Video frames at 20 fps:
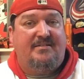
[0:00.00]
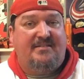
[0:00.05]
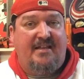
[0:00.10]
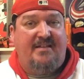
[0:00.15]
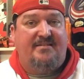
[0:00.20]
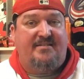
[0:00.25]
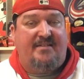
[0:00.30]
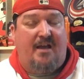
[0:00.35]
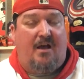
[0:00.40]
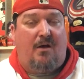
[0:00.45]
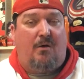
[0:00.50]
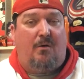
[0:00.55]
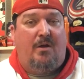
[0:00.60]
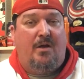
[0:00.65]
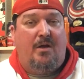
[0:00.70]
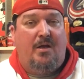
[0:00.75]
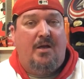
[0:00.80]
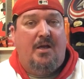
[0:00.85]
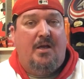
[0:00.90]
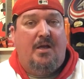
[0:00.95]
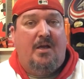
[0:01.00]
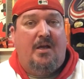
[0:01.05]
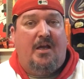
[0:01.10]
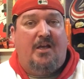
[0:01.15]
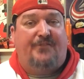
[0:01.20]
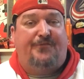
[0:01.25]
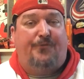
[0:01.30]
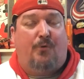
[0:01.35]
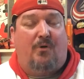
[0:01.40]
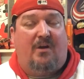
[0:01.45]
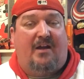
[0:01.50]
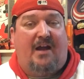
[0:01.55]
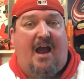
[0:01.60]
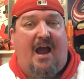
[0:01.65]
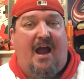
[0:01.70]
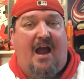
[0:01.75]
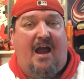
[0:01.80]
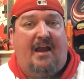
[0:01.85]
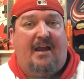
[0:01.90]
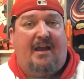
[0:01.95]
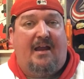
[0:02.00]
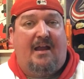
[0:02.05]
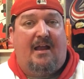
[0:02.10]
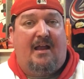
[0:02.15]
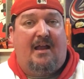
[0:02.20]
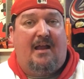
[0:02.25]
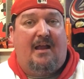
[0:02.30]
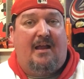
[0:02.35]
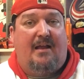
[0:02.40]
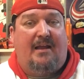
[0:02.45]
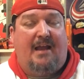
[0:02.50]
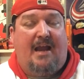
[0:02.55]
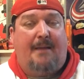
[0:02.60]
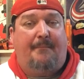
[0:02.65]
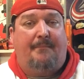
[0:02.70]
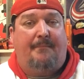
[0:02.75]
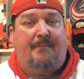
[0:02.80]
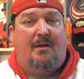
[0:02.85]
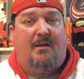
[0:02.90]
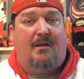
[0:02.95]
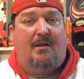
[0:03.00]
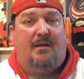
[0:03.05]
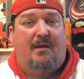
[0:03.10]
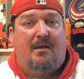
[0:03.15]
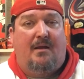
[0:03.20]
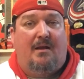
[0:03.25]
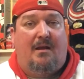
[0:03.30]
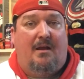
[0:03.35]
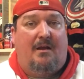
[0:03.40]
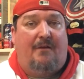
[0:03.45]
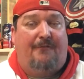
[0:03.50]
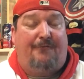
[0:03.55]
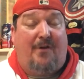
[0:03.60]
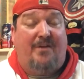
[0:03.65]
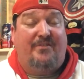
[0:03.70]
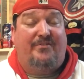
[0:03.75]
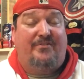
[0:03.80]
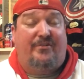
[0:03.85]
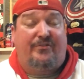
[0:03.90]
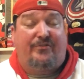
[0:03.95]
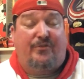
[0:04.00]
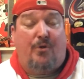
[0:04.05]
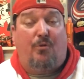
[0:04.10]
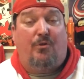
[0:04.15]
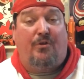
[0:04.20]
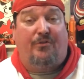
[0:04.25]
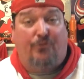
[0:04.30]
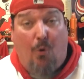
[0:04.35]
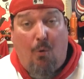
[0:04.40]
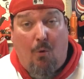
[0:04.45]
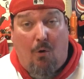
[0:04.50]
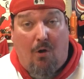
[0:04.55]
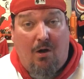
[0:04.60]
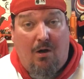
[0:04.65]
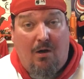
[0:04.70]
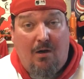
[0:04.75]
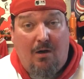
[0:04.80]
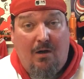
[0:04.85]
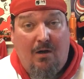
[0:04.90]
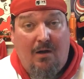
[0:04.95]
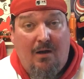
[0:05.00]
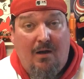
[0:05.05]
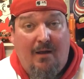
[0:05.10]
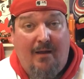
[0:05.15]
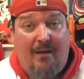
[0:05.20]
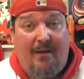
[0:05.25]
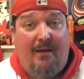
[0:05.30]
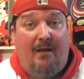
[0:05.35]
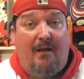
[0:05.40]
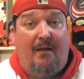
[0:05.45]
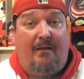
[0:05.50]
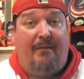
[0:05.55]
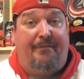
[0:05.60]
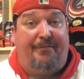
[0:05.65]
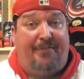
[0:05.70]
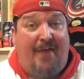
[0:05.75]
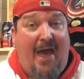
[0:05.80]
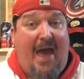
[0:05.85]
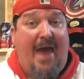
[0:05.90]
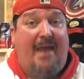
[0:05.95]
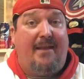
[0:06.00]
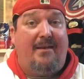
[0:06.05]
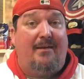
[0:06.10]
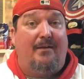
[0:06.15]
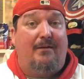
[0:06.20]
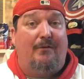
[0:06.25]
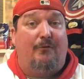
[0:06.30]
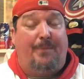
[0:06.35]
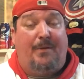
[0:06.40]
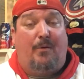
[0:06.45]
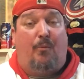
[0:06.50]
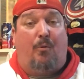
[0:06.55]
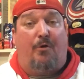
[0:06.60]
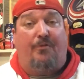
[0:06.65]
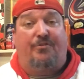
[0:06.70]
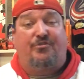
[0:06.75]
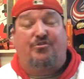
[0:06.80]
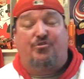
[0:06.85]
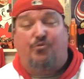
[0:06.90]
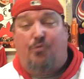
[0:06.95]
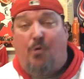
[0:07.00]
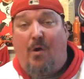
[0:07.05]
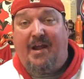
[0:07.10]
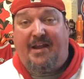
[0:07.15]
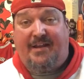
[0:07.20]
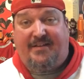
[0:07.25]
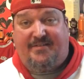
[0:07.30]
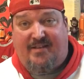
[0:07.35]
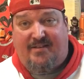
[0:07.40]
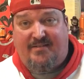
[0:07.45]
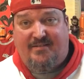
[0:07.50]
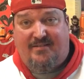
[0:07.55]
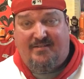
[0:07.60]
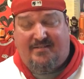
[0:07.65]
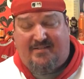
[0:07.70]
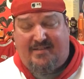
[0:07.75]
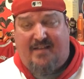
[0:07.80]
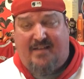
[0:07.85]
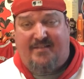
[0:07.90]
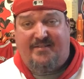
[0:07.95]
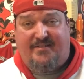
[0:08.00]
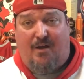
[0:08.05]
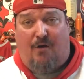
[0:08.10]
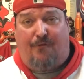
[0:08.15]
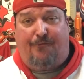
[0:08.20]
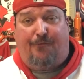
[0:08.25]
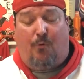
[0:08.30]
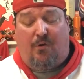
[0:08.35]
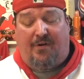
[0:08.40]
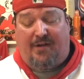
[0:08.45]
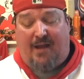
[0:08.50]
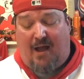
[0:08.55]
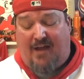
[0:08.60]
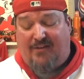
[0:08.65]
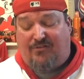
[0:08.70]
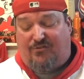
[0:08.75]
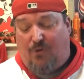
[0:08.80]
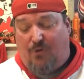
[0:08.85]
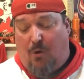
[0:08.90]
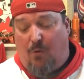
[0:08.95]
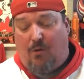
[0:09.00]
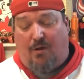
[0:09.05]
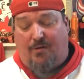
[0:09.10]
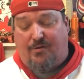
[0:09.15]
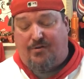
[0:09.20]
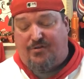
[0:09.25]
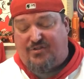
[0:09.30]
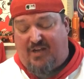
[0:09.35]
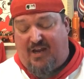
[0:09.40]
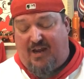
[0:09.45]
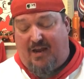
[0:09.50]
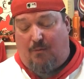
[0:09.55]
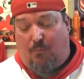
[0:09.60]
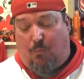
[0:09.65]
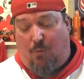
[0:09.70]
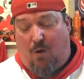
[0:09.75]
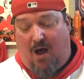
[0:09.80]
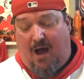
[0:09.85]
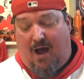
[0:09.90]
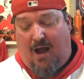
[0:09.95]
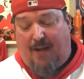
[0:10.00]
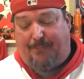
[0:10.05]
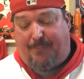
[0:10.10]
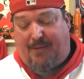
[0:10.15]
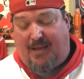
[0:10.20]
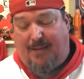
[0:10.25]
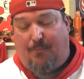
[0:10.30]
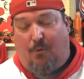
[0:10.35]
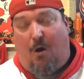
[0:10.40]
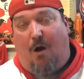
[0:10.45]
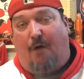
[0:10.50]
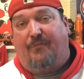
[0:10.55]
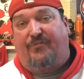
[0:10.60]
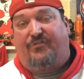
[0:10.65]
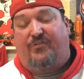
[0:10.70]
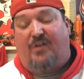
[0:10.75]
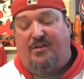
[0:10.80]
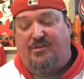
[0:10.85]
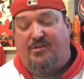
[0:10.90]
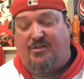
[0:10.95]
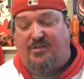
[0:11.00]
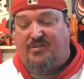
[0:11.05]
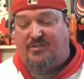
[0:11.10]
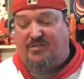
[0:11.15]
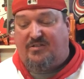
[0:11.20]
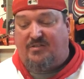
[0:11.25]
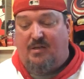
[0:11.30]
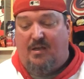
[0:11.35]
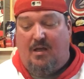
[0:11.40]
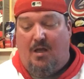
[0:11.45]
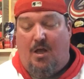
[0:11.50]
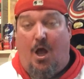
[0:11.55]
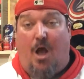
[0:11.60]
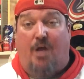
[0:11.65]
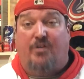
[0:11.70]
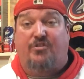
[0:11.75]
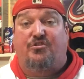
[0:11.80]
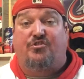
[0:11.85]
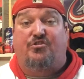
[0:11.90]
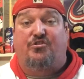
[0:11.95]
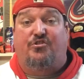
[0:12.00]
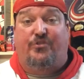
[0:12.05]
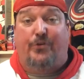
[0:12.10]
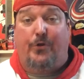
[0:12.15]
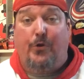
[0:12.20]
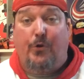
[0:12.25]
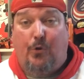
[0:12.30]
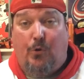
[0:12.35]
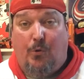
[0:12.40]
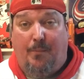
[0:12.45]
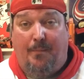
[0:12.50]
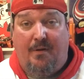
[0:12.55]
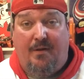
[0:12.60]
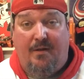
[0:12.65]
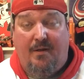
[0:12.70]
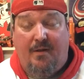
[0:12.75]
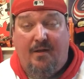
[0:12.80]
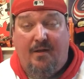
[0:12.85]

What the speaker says: Senzel is for a guy named Francisco Lindor. That would be worth trading Senzel for. Now, I don't understand why people all of a sudden just assume